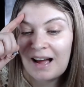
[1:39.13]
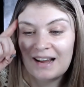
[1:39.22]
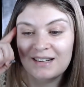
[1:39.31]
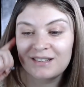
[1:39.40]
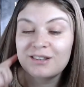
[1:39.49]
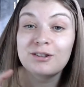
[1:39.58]

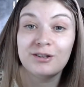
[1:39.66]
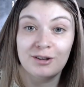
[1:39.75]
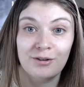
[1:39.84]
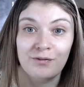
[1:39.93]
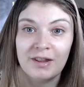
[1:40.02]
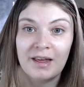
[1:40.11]
and
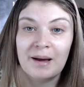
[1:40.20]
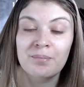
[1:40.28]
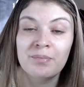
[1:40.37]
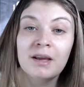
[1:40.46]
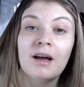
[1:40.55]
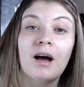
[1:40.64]
good for
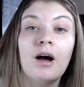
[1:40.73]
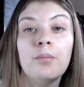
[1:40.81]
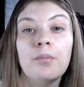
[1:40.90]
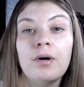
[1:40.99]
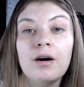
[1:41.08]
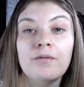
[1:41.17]
them.
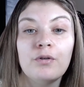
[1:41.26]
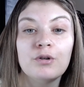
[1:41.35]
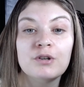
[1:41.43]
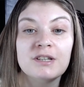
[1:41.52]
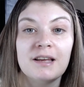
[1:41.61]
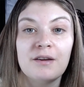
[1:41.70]
Um,
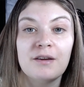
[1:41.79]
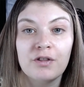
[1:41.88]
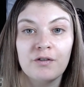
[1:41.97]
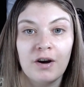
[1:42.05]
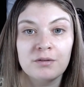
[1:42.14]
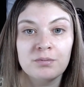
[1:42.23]
unfortunately, for
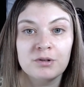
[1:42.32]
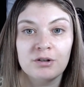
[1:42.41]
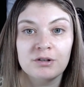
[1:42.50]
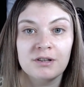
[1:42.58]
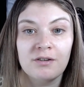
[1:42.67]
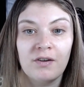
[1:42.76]
the vast
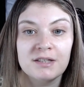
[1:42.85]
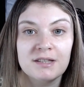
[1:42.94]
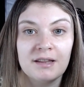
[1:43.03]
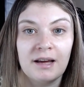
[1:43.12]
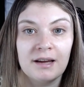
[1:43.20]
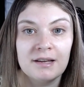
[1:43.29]
majority of us,
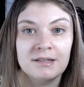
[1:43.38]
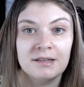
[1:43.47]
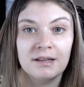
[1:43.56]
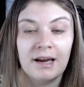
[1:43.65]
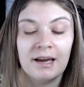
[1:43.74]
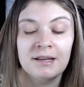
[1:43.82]
that isn't
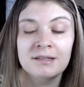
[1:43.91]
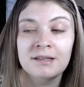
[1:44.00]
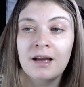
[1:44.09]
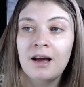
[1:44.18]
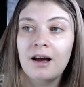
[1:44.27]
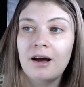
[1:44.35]
the case,
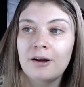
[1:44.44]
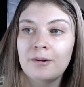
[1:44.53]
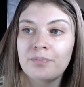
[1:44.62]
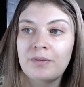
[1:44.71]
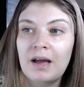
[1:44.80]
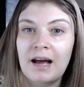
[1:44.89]

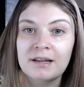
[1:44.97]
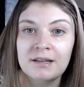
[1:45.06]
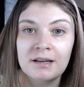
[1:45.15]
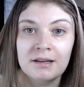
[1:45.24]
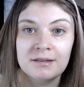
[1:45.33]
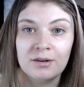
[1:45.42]
um, and
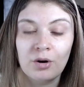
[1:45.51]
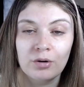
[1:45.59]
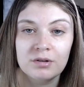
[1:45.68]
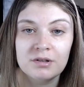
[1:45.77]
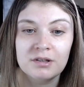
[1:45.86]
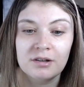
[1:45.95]
it is a
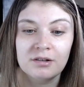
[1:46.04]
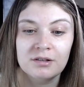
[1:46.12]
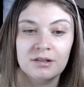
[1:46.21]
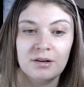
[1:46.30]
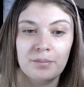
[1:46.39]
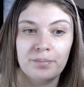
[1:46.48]

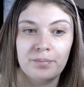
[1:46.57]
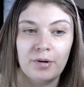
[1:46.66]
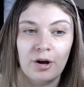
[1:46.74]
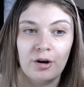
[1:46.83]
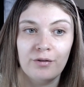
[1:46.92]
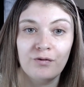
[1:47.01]
constant
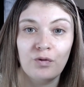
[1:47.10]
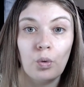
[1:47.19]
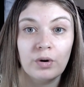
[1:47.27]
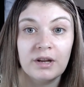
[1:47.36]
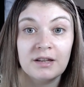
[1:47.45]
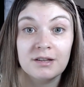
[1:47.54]
uh,
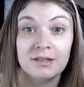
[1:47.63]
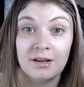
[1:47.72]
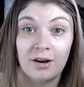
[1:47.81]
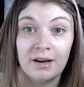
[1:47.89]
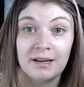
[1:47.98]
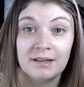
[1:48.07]
thorn in the
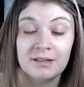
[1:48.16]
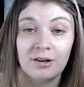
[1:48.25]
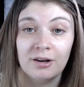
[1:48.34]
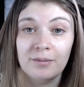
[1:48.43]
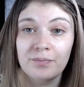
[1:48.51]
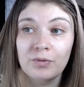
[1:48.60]
side
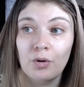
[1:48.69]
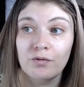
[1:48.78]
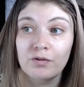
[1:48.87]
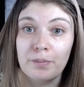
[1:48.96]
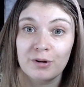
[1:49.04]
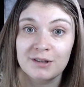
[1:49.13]
um, of
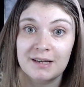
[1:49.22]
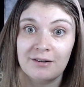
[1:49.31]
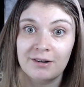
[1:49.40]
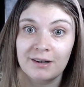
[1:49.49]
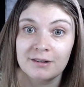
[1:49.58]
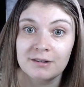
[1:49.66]
the
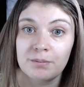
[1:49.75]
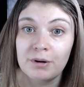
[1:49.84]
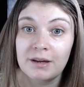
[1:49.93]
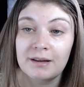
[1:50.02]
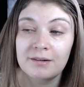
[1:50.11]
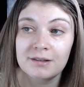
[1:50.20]
posterior, to put
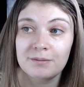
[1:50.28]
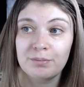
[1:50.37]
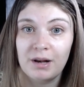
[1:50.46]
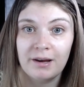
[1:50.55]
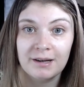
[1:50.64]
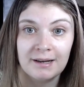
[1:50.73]
it
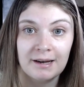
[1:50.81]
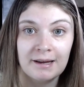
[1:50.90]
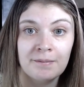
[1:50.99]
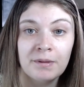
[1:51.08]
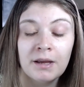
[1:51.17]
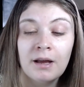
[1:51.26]
politely.
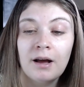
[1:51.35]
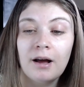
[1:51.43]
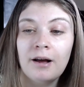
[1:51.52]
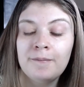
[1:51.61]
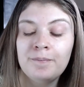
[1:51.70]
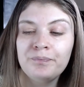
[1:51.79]

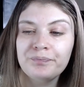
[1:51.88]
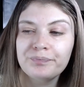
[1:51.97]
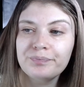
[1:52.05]
Um,